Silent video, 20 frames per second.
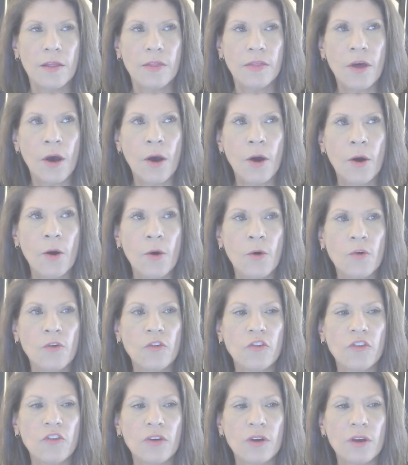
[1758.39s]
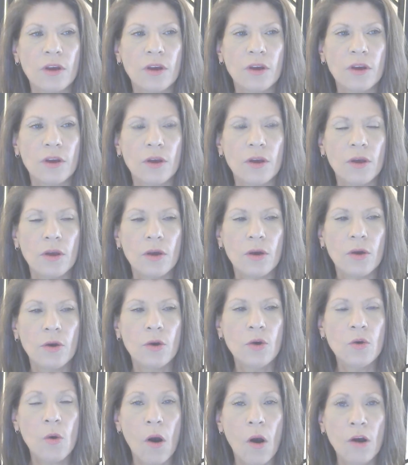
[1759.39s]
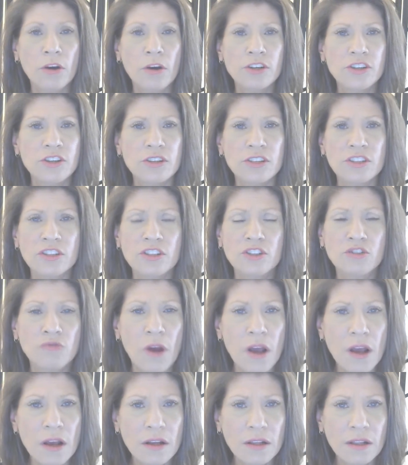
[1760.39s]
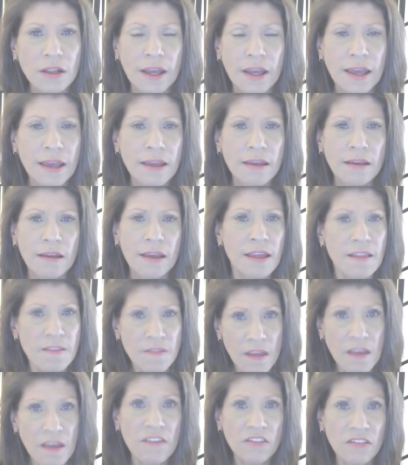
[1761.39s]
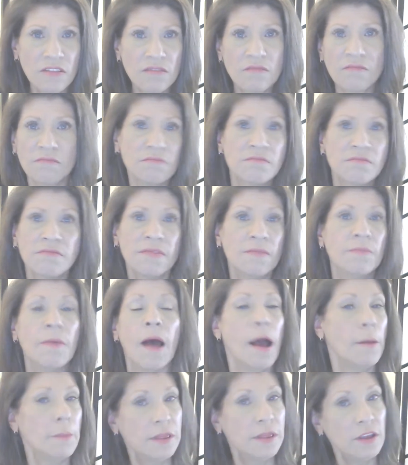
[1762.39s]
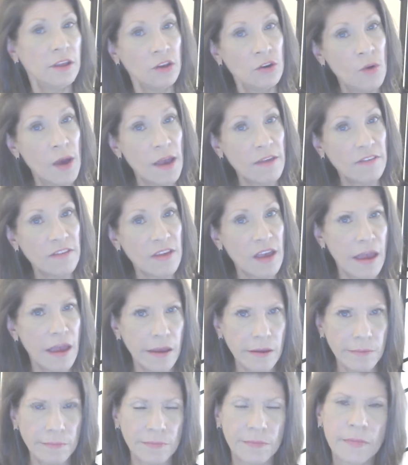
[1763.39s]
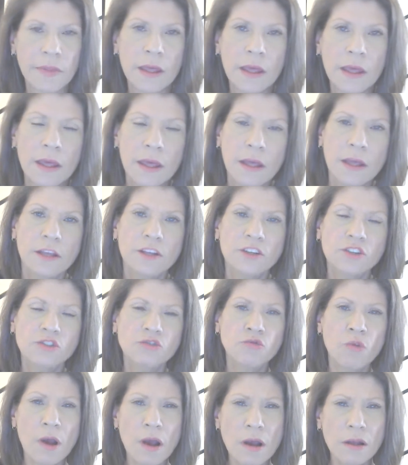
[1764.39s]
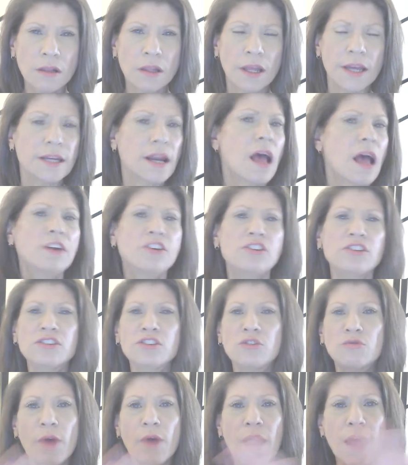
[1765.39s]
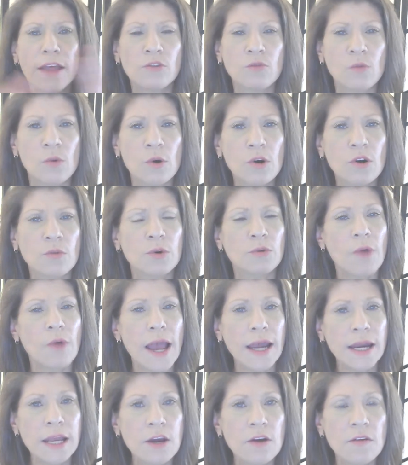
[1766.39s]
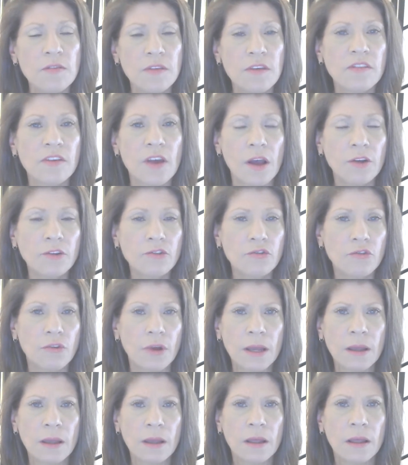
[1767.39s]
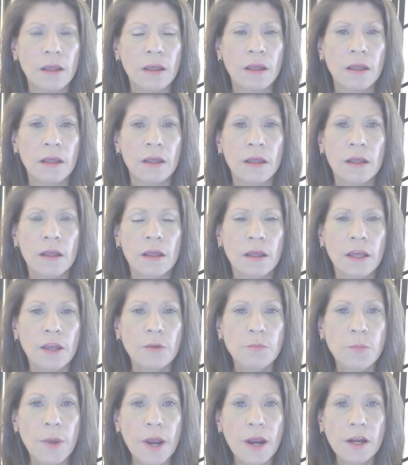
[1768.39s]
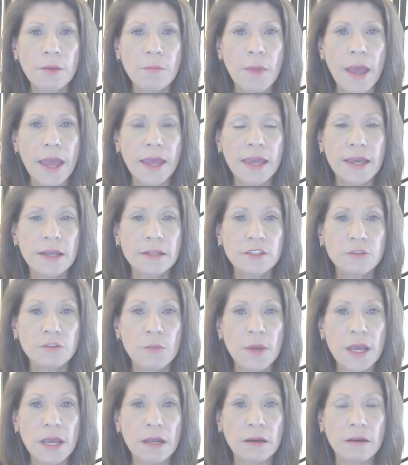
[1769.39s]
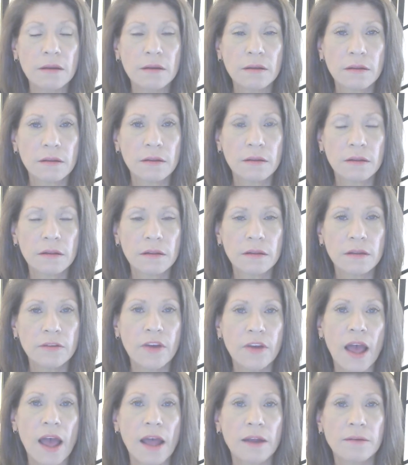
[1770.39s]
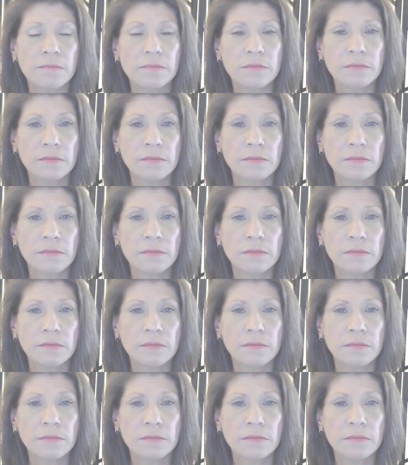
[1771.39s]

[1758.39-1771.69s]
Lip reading: those who are just struggling in this, I'm in the USA, struggling, not just around the world, but right here in this country, can barely make ends meet. You've got